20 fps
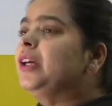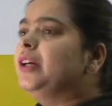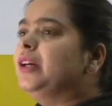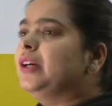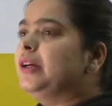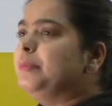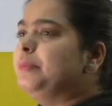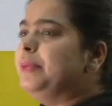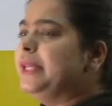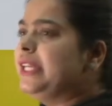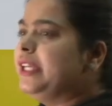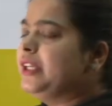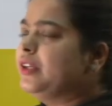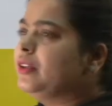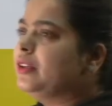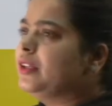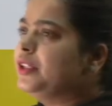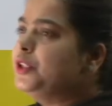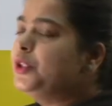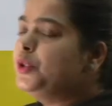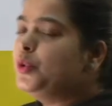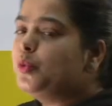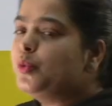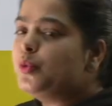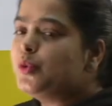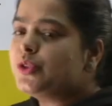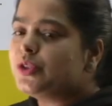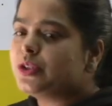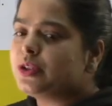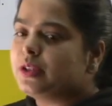being
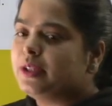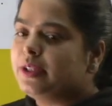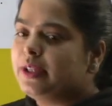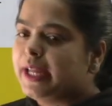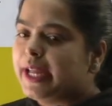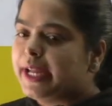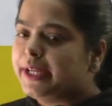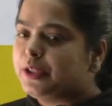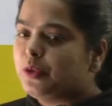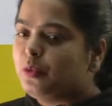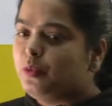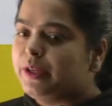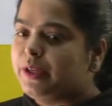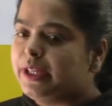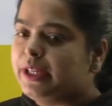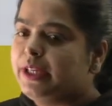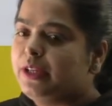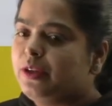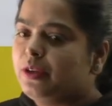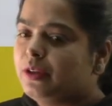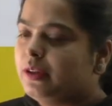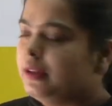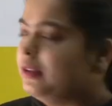used at a very